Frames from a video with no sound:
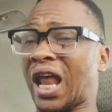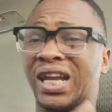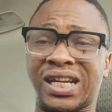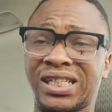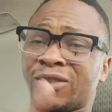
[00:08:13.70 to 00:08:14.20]

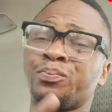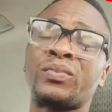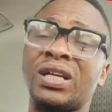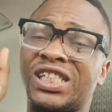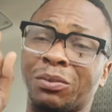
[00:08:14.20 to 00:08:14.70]
least
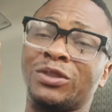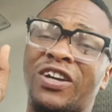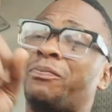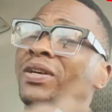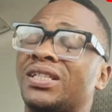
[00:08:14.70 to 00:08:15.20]

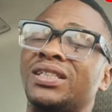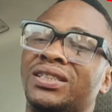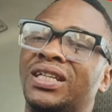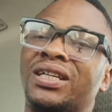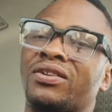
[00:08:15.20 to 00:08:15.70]

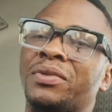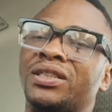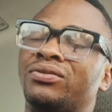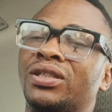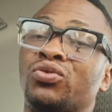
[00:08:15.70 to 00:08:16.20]
75%
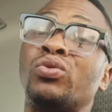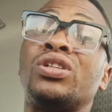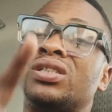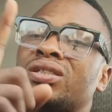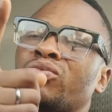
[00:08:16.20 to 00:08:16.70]
increment rate,
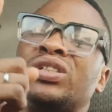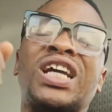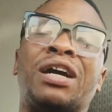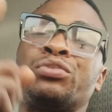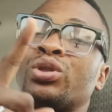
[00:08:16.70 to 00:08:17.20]
which
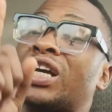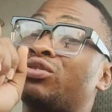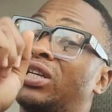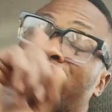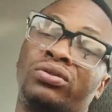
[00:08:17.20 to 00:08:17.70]
I'm sure that
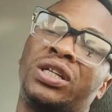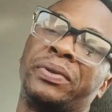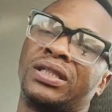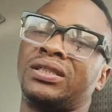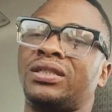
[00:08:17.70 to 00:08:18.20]
you get
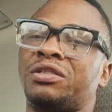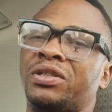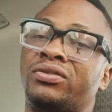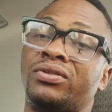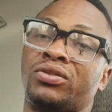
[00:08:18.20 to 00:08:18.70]
100%
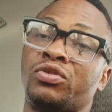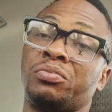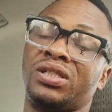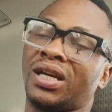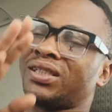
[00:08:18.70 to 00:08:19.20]
increment rate, which
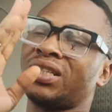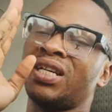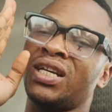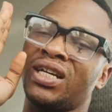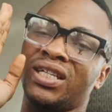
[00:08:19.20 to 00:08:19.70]
means that
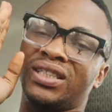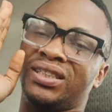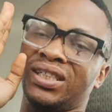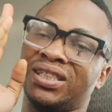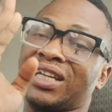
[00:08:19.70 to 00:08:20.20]

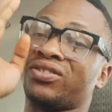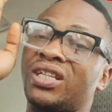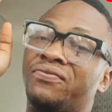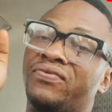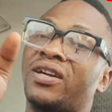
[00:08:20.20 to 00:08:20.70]
it's
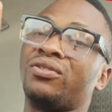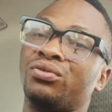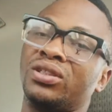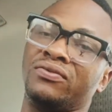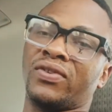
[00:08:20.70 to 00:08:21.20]
actually a very
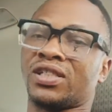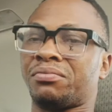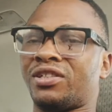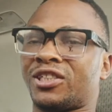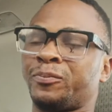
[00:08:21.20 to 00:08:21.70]
good
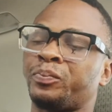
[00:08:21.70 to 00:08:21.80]
investment.